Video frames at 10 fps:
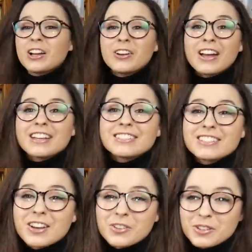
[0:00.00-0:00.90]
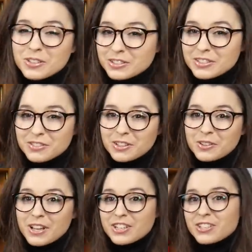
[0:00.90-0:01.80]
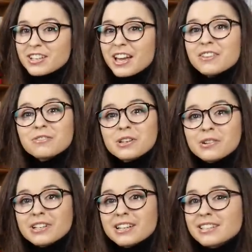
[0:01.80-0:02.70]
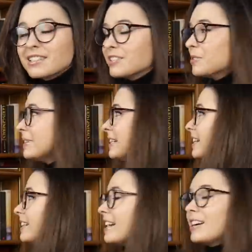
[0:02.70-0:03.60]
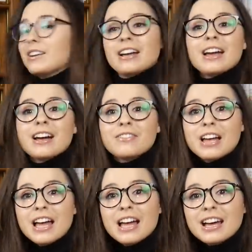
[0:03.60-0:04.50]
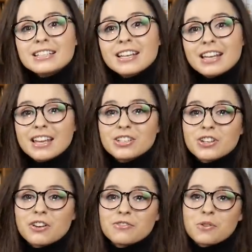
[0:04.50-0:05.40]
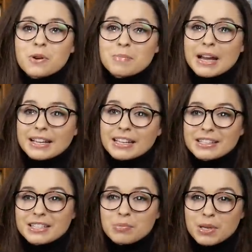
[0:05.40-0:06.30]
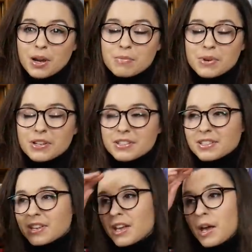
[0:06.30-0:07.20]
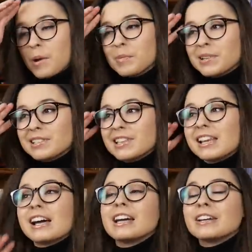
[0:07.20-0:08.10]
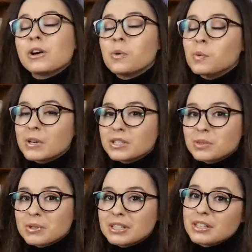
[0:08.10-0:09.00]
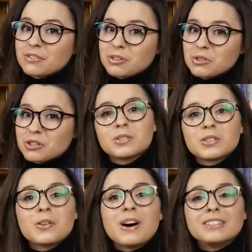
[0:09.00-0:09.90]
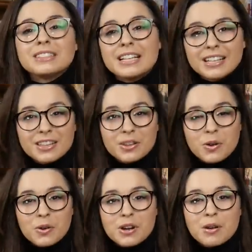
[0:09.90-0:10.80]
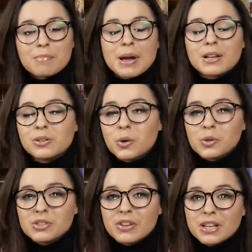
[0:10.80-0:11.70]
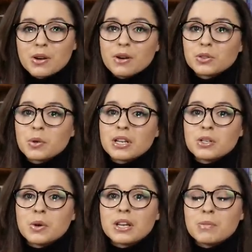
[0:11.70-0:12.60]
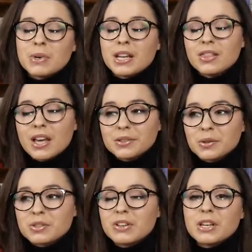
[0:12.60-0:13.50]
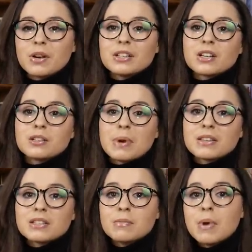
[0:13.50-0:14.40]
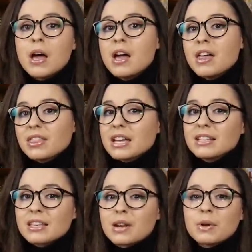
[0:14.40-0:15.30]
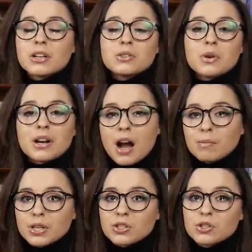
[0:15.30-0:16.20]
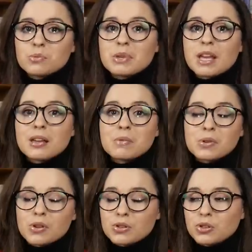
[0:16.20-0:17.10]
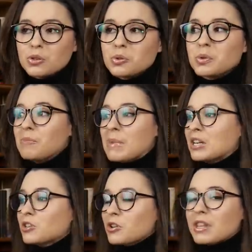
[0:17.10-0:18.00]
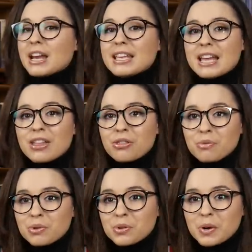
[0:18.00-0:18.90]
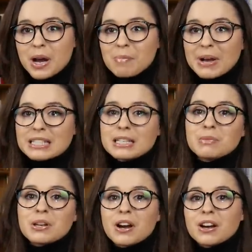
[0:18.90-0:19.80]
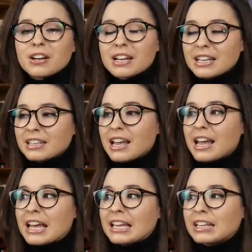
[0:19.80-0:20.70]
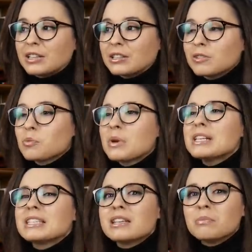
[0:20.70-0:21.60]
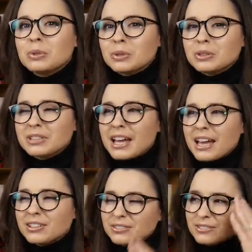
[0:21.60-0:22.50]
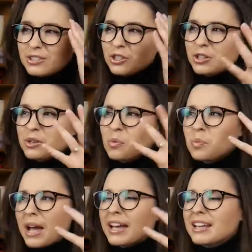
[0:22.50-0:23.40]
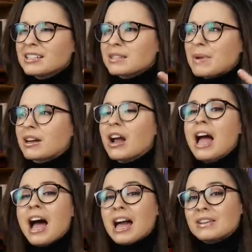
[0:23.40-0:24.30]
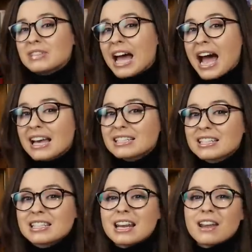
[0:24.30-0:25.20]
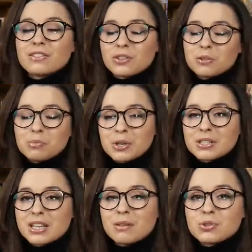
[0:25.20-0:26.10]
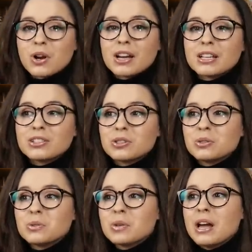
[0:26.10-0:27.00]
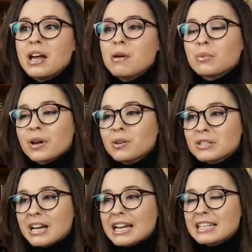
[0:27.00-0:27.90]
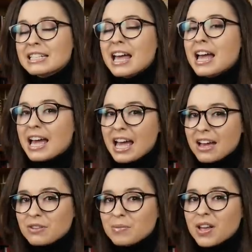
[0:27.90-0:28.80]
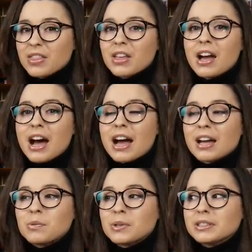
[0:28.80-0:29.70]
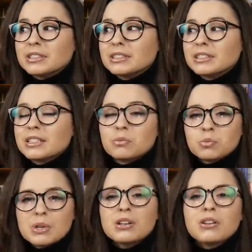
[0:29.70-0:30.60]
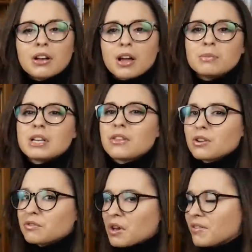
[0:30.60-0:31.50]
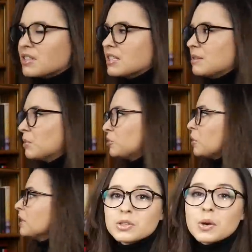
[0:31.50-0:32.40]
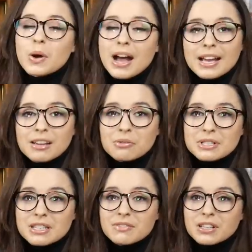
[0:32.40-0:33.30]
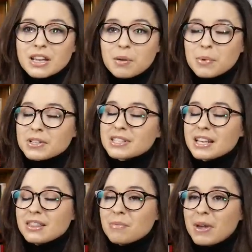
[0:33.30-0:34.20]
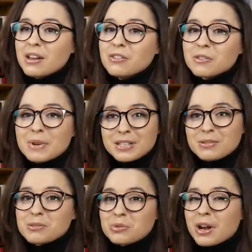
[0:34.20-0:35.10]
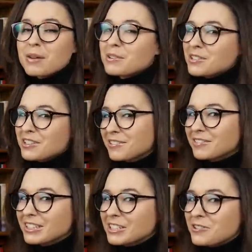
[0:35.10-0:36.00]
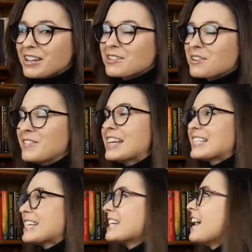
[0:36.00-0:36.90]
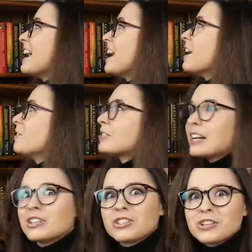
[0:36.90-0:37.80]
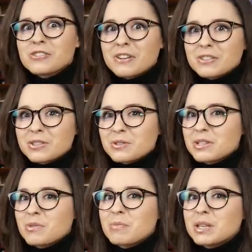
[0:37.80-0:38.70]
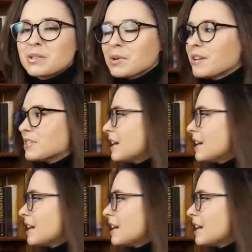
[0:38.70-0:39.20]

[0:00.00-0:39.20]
Okay, so different location. I've reorganized a little bit and now I have a dedicated shelf for my TBR books. Books that I want to read in the future. So I'll link in the corner my goals video of 2020, but in that goals video I talked about some things that I wanted to accomplish to be able to make sure that I get through my TBR in a reasonable and good way. It doesn't matter. I have tasks and I have certain books that I'm trying to prioritize every month. It'll all come together if you haven't seen before. So I receive a lot of books in the mail for my subscribers. You guys are amazing. I'm trying to share your favorite stories with me. So what I've